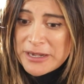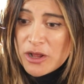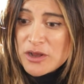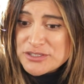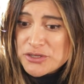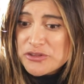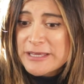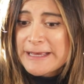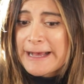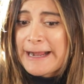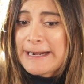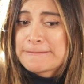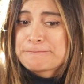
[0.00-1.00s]
also the
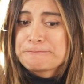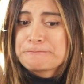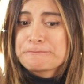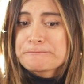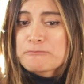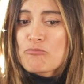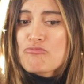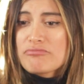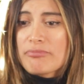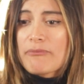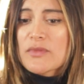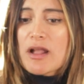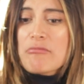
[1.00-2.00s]

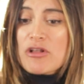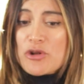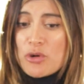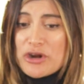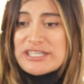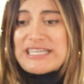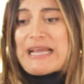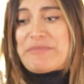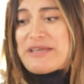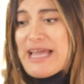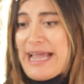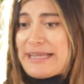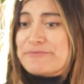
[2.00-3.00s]
Blood Orange
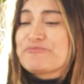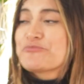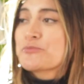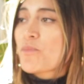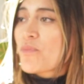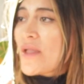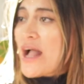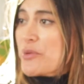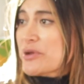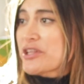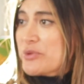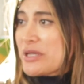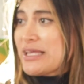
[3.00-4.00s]
IPA, I
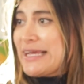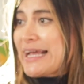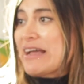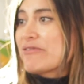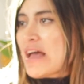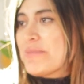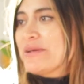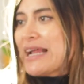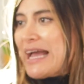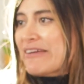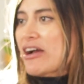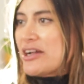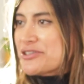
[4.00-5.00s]
really, really like.
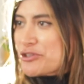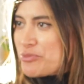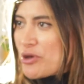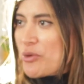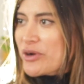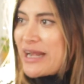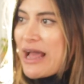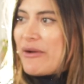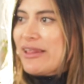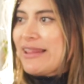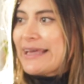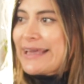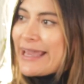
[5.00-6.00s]
I've gone to the point where now
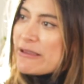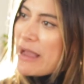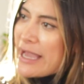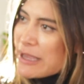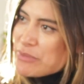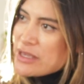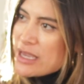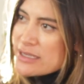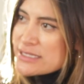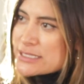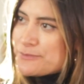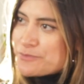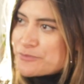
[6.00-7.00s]
I like
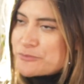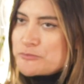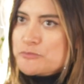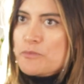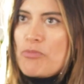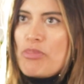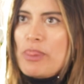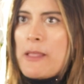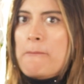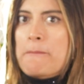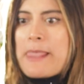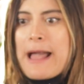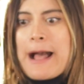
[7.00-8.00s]
IPAs. Yeah.
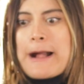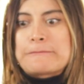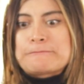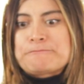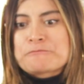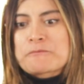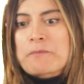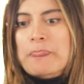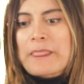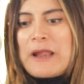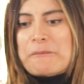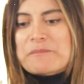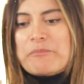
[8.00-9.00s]

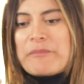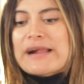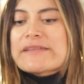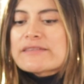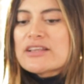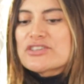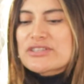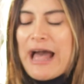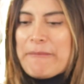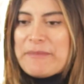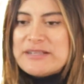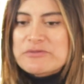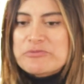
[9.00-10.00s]
But I think that just
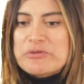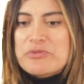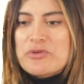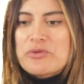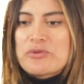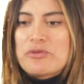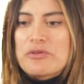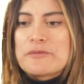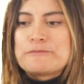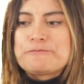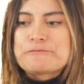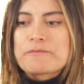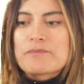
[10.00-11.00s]
happens with people who
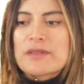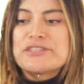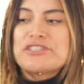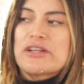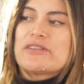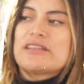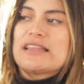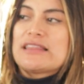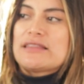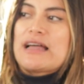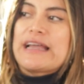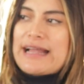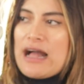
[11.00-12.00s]
genuinely
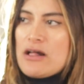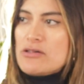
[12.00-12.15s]
like